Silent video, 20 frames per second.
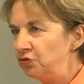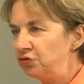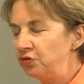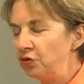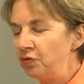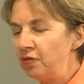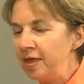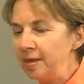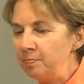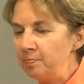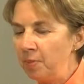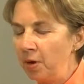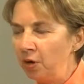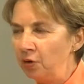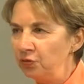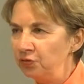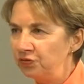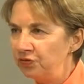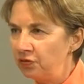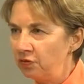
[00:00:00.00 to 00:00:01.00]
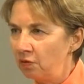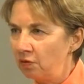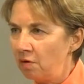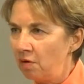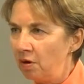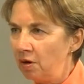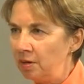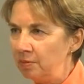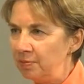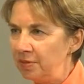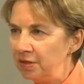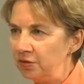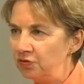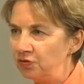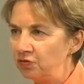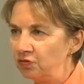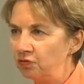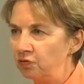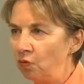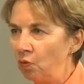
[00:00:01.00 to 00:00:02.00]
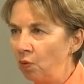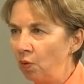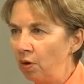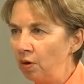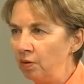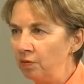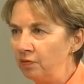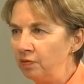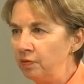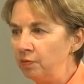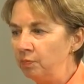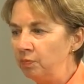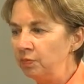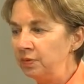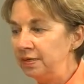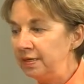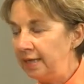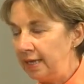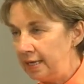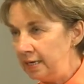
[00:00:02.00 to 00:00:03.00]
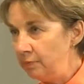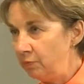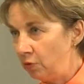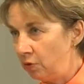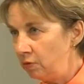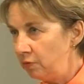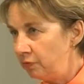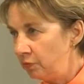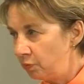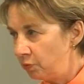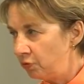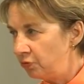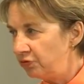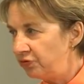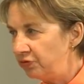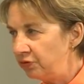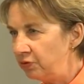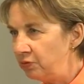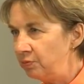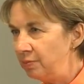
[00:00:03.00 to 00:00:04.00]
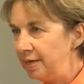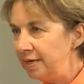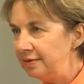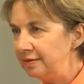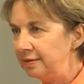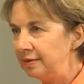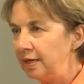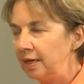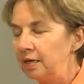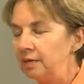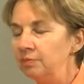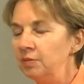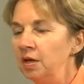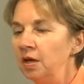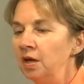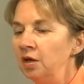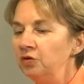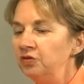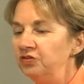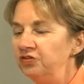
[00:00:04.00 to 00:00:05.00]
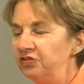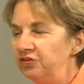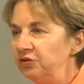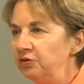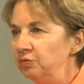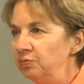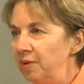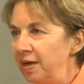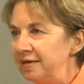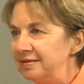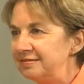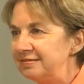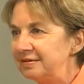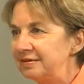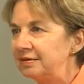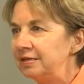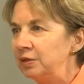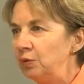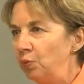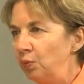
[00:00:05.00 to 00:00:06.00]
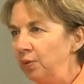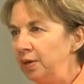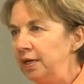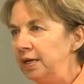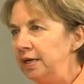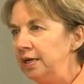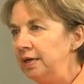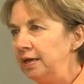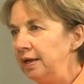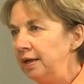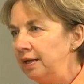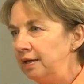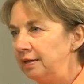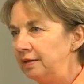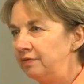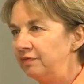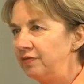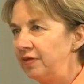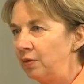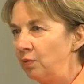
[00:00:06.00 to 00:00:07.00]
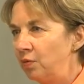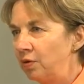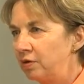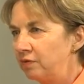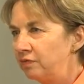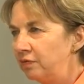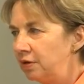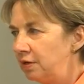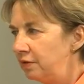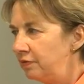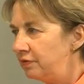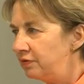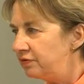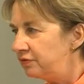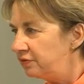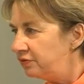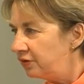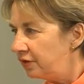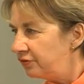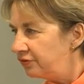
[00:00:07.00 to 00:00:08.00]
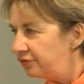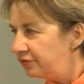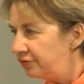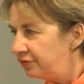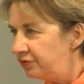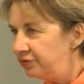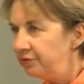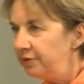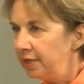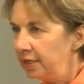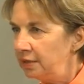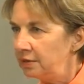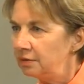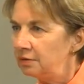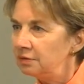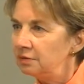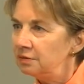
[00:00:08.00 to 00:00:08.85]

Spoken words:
So they post their comments for the gamer, the person who made the game, to basically read, and if they want to follow the suggestions, you can.